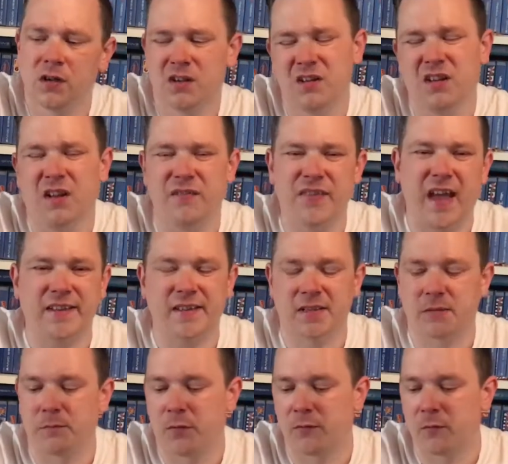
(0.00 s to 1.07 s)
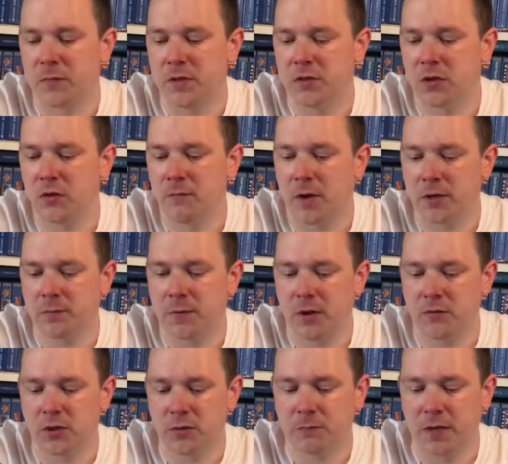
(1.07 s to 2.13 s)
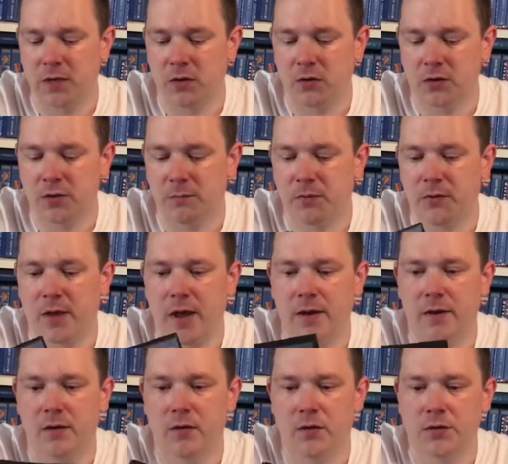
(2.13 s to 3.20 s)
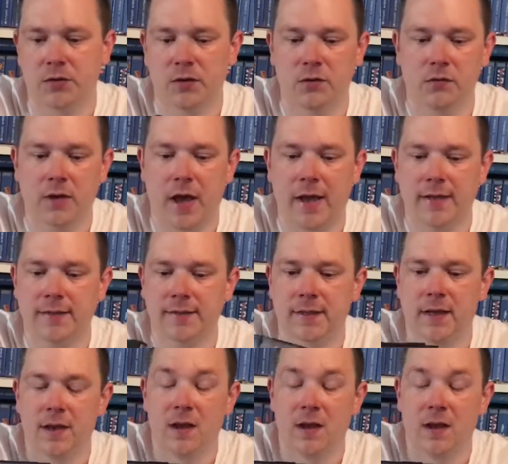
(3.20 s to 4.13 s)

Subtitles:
Yeah, that doesn't bother me too much, but it would just be nice to put that in a nice new case.